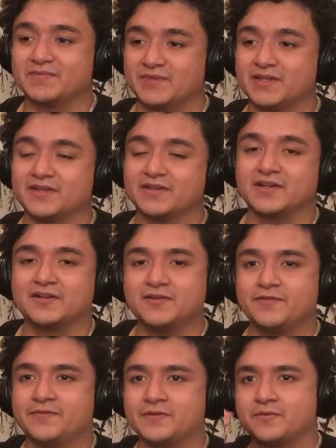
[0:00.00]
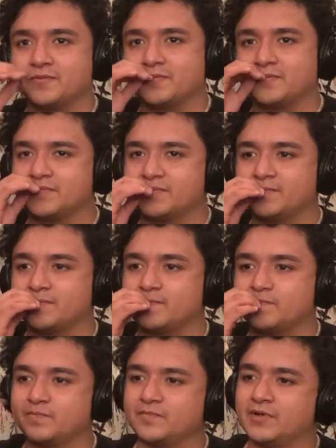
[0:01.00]
Yeah, I don't know if you...
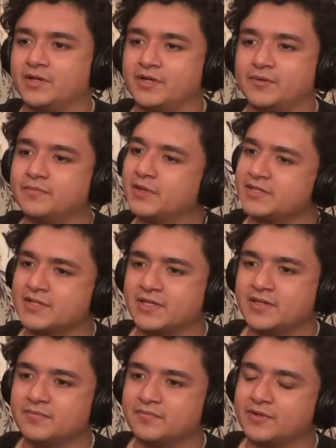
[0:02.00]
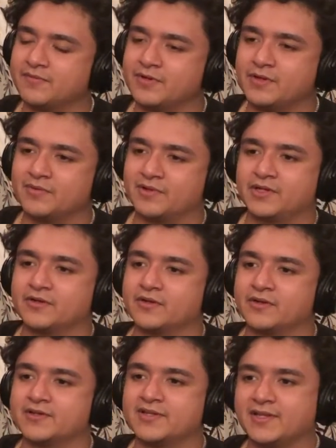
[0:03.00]
as a kid, whenever you were in
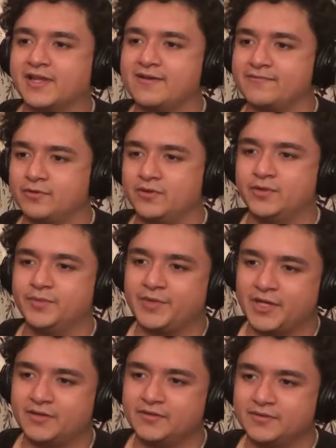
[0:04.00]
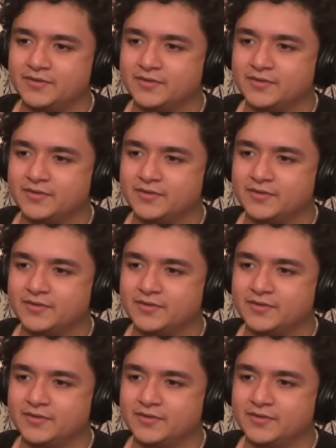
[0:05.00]
kindergarten, did they have hula hoop day?